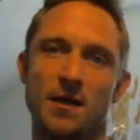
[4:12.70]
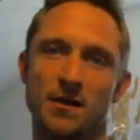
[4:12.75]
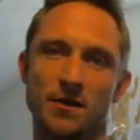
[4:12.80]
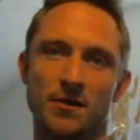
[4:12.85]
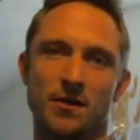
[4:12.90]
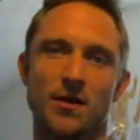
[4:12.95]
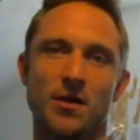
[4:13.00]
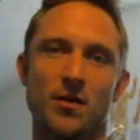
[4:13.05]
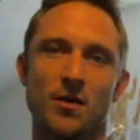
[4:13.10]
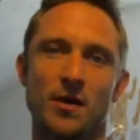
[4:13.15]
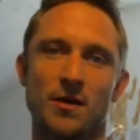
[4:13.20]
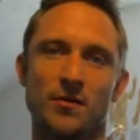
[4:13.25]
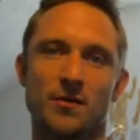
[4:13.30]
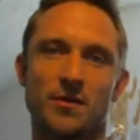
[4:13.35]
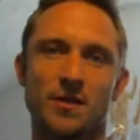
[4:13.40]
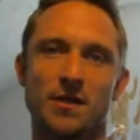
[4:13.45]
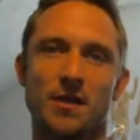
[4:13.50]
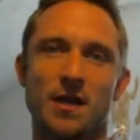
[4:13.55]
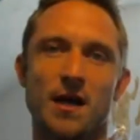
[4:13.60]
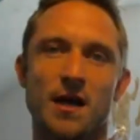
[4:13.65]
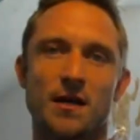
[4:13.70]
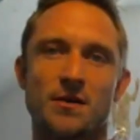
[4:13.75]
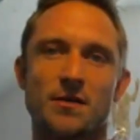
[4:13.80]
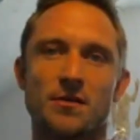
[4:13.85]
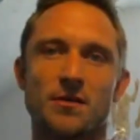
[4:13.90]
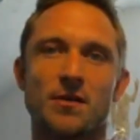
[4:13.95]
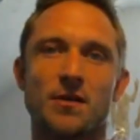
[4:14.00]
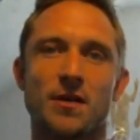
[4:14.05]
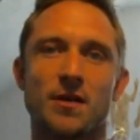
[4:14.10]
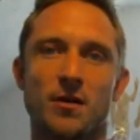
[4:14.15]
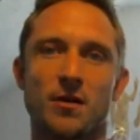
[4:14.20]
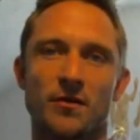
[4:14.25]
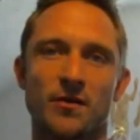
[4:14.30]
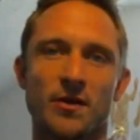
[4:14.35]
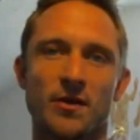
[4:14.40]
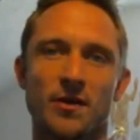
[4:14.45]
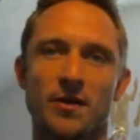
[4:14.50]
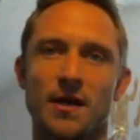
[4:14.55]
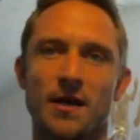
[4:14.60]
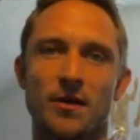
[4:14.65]
You go in with the doctor, go over
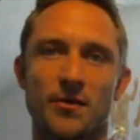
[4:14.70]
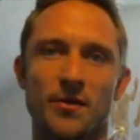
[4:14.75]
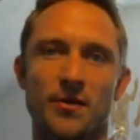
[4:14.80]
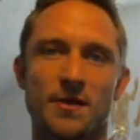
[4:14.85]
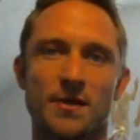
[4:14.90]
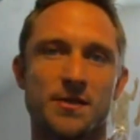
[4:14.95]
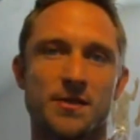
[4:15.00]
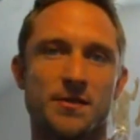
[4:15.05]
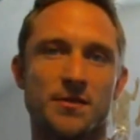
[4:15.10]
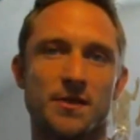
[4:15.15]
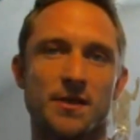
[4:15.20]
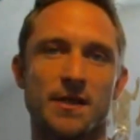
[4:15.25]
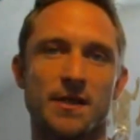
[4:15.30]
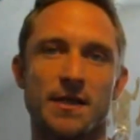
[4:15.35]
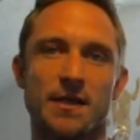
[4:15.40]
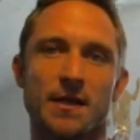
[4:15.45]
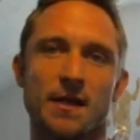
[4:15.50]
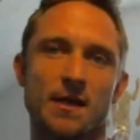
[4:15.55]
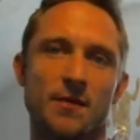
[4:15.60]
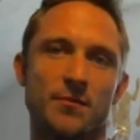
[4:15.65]
your health history,